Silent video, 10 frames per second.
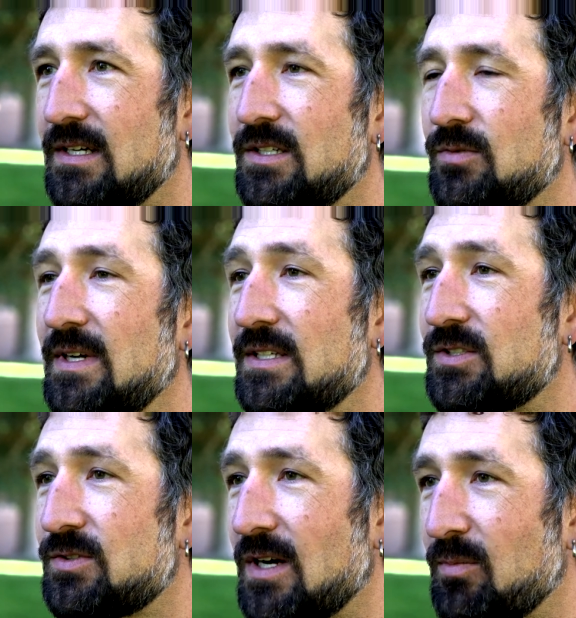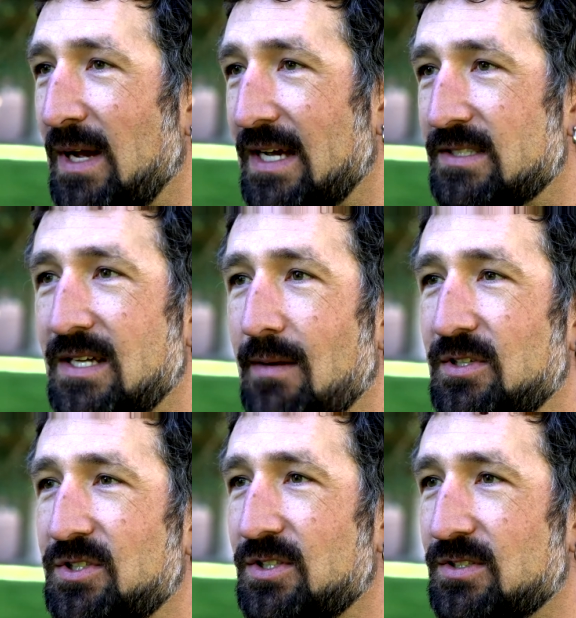to reconstruct past
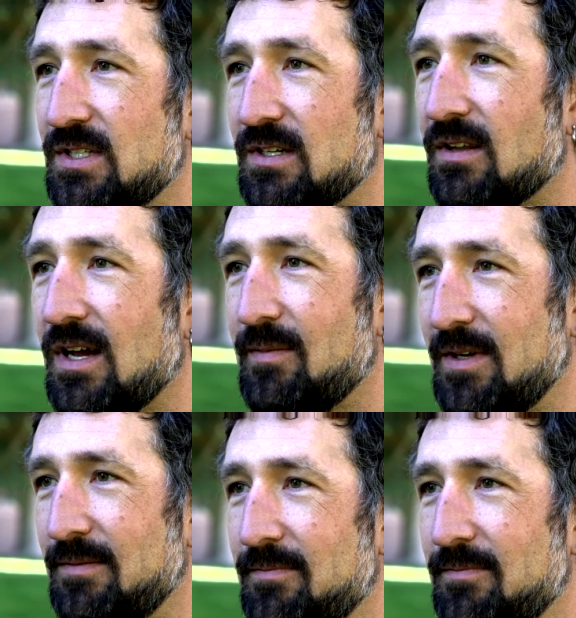temperatures and climate.